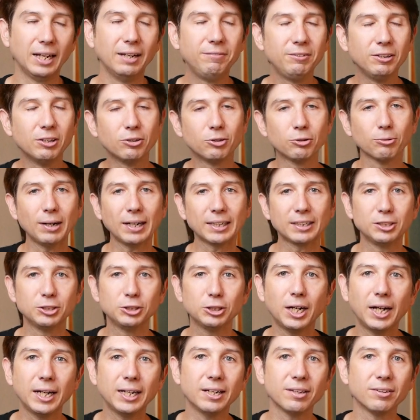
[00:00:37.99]
And if you go direct to
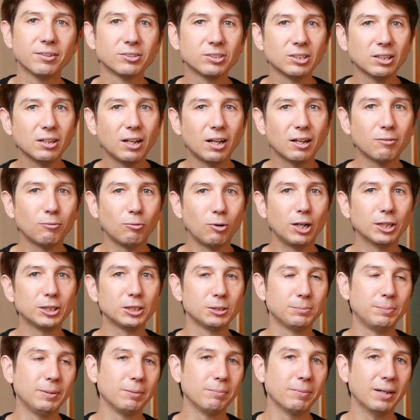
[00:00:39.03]
China, there's a lot of
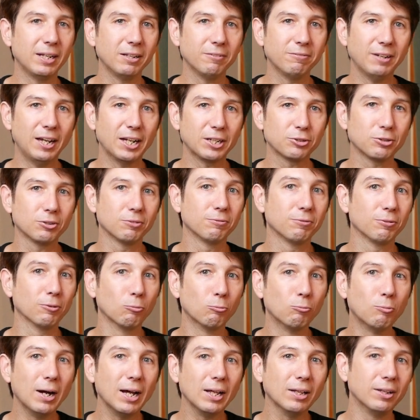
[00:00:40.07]
watches being manufactured for
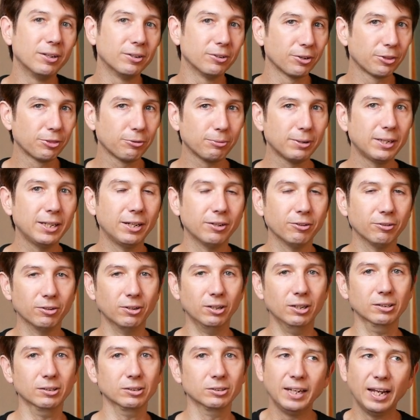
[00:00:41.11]
well under
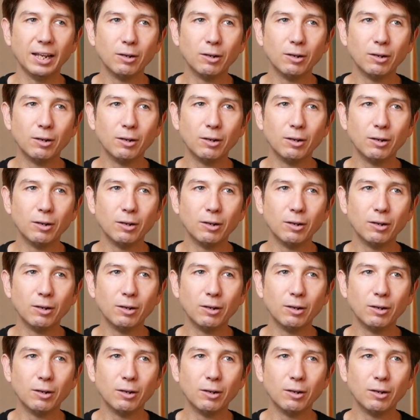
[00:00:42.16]
$300.